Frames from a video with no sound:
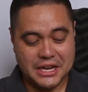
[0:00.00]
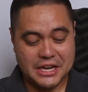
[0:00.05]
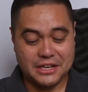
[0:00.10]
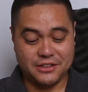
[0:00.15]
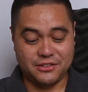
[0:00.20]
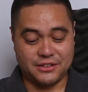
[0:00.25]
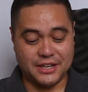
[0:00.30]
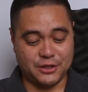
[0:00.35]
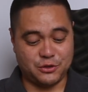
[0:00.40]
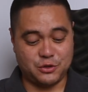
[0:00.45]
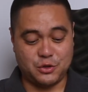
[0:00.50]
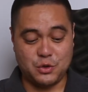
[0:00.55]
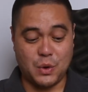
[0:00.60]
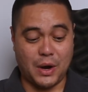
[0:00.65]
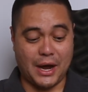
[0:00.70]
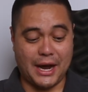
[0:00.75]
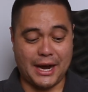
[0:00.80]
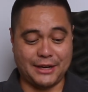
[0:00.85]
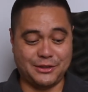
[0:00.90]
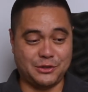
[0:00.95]
It's not too
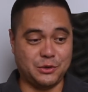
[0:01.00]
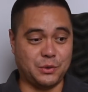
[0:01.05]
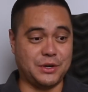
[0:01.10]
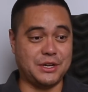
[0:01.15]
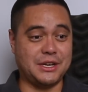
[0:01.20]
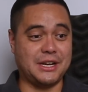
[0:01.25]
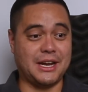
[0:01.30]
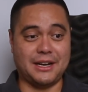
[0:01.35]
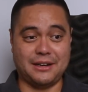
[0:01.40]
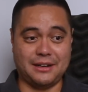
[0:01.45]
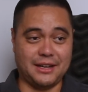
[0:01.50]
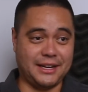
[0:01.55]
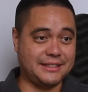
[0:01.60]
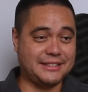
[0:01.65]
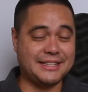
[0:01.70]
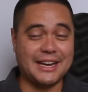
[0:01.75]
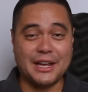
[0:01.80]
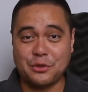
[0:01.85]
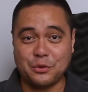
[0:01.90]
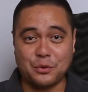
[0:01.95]
high to where you got to like
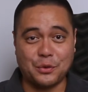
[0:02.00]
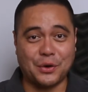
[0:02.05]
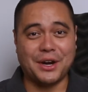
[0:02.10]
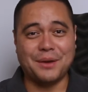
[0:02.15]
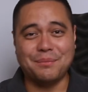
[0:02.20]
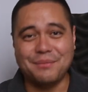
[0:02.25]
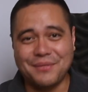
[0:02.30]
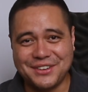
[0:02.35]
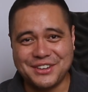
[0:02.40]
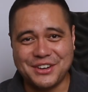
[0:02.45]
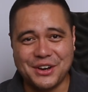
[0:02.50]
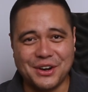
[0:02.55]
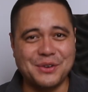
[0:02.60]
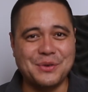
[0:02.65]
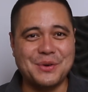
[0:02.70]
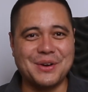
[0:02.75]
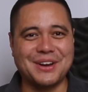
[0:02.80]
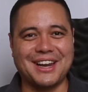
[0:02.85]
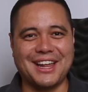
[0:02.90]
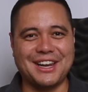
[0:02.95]
death grip your
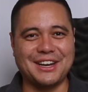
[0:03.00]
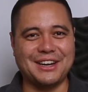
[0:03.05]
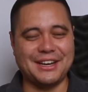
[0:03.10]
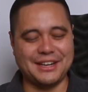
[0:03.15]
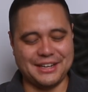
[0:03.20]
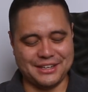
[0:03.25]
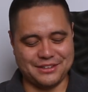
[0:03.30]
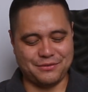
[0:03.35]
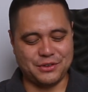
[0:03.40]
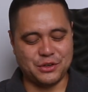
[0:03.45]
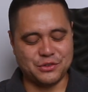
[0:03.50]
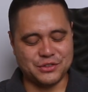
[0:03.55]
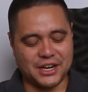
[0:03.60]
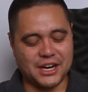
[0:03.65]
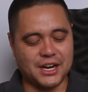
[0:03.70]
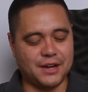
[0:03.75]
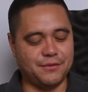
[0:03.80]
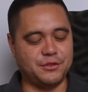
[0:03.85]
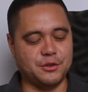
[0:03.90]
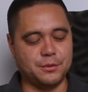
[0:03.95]
ukulele and it feels
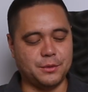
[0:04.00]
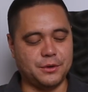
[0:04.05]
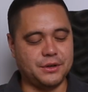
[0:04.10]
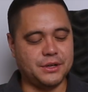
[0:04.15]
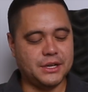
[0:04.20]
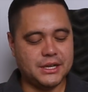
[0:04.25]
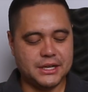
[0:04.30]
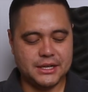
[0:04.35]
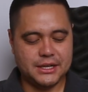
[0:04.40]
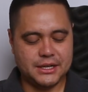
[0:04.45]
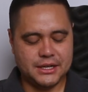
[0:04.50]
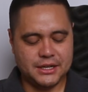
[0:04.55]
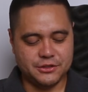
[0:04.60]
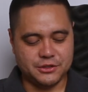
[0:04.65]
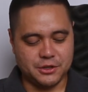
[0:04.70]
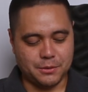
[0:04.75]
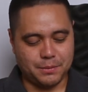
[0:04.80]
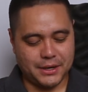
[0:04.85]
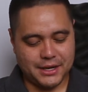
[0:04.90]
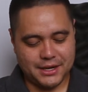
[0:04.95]
uncomfortable
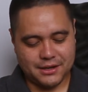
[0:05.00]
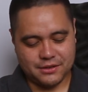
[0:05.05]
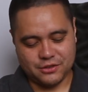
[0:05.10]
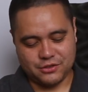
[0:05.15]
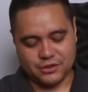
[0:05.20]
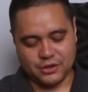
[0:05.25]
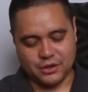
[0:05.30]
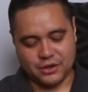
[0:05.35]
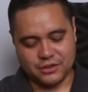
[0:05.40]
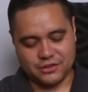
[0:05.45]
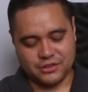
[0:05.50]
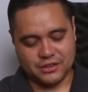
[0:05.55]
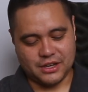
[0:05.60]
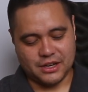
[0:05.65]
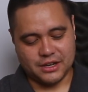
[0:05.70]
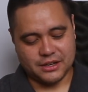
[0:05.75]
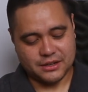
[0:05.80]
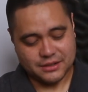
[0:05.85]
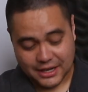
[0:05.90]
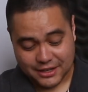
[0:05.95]
to play. So it's
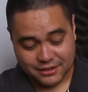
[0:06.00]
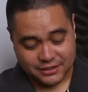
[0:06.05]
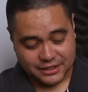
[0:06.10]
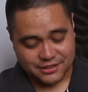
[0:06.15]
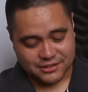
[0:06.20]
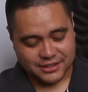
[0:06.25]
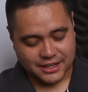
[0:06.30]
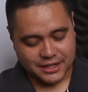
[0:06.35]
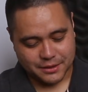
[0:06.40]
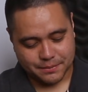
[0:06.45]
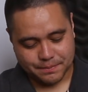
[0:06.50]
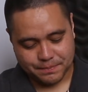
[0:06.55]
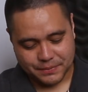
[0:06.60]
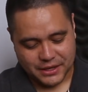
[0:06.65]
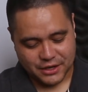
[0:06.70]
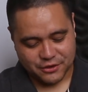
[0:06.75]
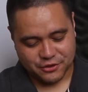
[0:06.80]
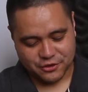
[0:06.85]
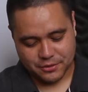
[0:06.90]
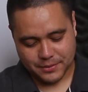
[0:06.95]
a nicely set up
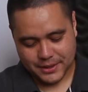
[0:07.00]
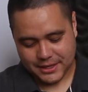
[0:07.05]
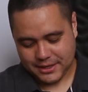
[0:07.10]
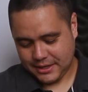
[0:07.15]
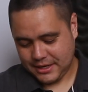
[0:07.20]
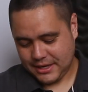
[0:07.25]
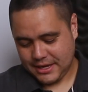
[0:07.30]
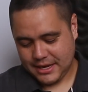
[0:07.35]
instrument.